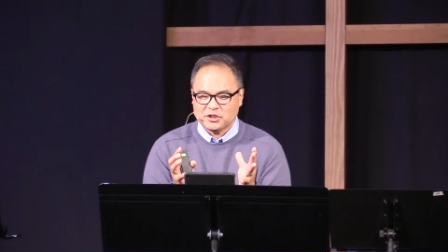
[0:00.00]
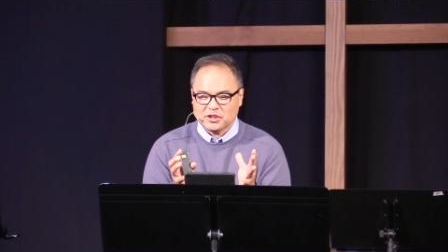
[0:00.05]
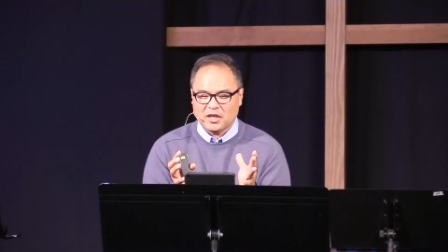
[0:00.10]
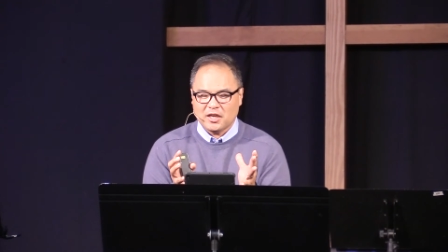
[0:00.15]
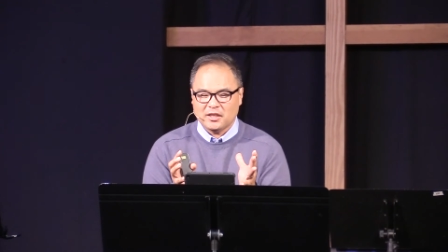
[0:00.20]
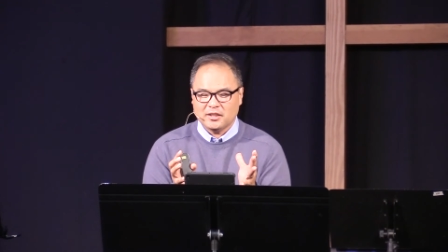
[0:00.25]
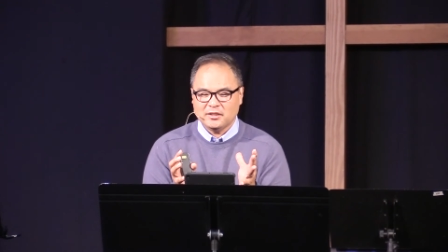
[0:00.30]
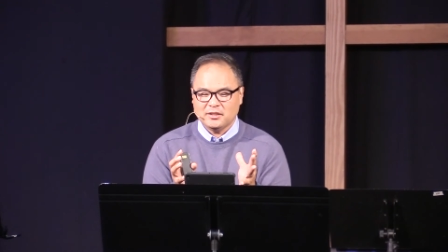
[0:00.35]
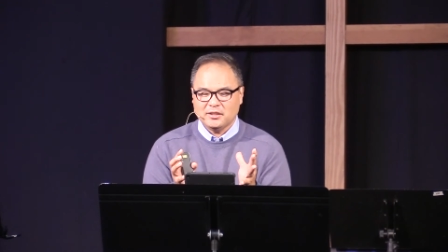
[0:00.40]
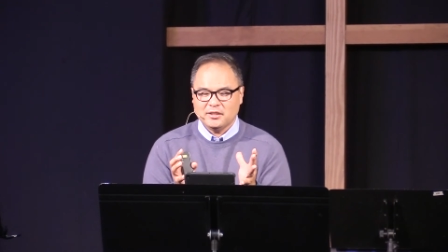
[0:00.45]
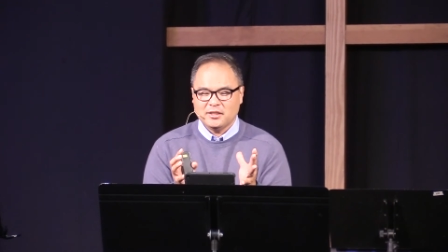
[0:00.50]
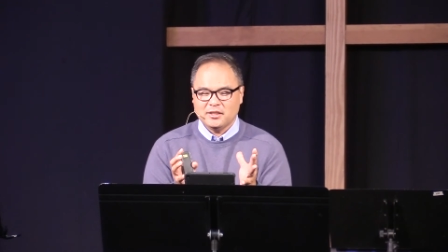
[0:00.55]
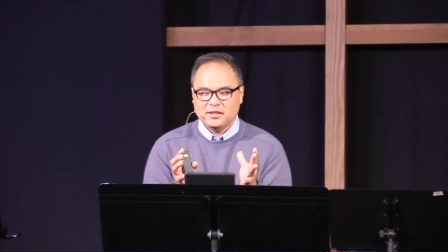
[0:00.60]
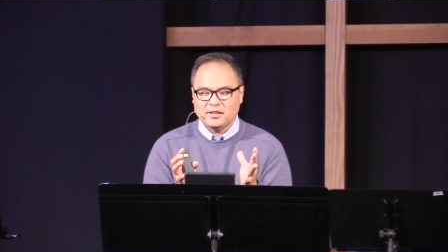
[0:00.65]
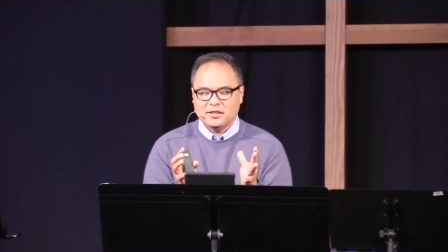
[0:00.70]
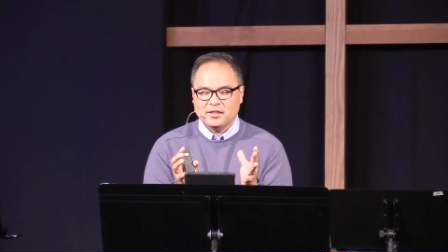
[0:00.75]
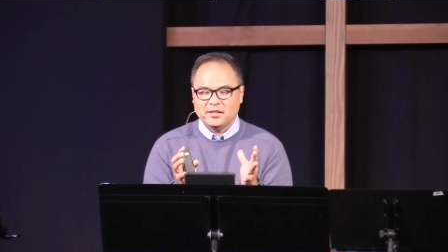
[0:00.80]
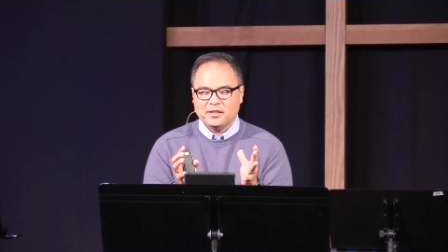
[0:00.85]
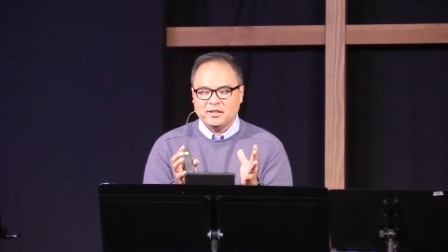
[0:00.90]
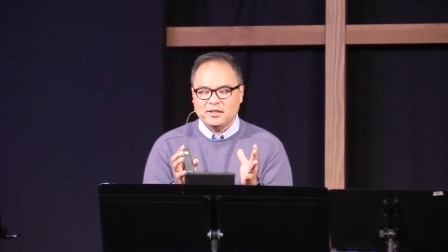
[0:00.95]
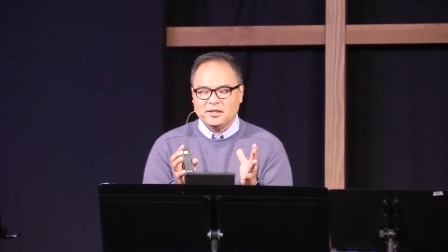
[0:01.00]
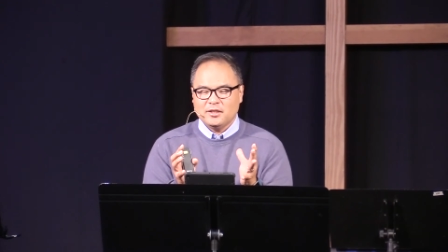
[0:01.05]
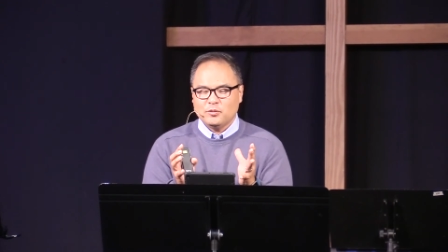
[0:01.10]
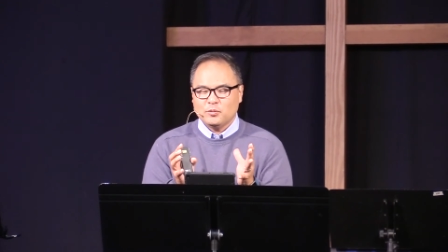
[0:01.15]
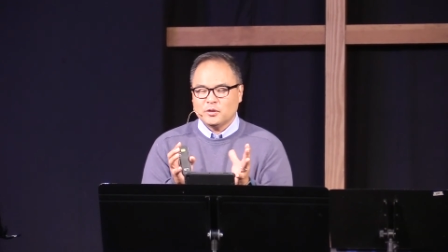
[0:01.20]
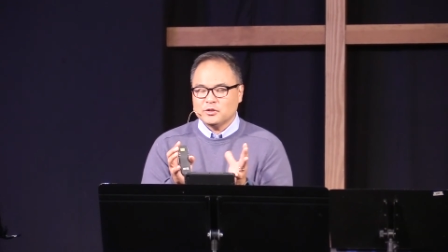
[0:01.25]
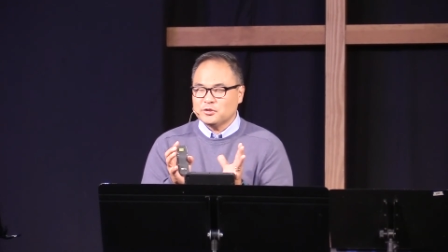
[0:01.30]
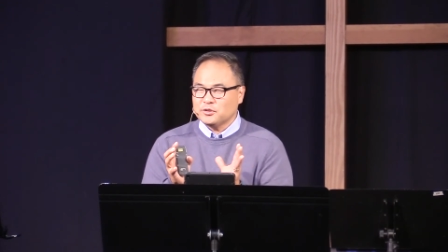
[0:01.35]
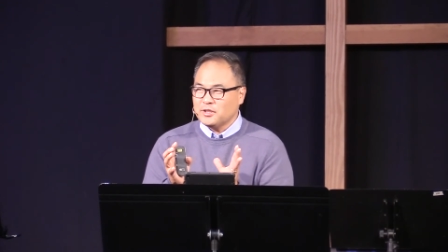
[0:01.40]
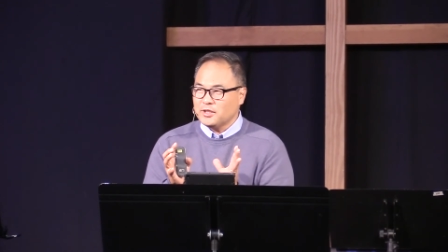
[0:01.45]
John,
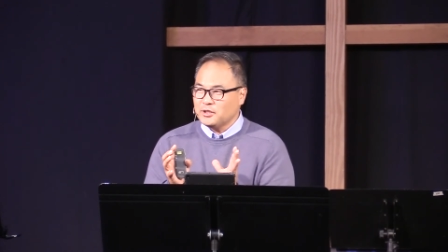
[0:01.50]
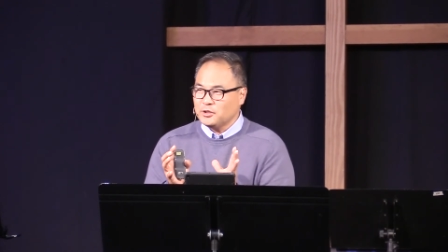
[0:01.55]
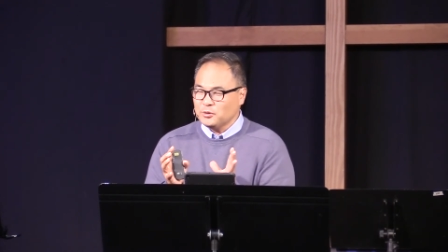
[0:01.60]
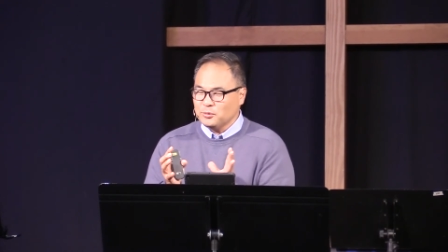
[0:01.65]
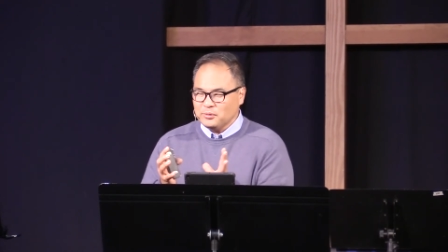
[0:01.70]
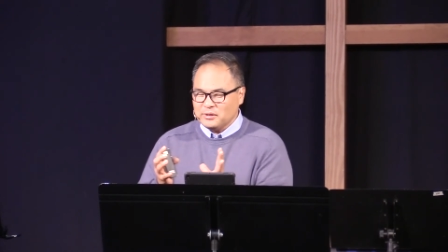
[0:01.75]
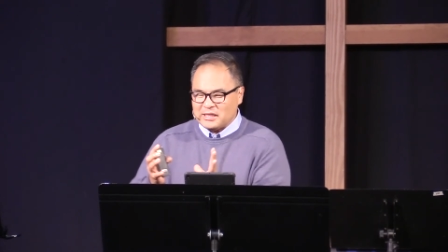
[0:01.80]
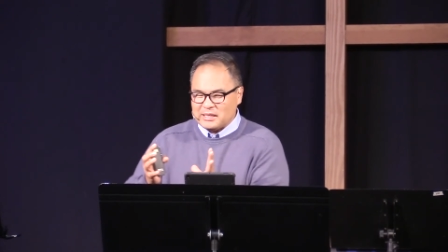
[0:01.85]
what do they do?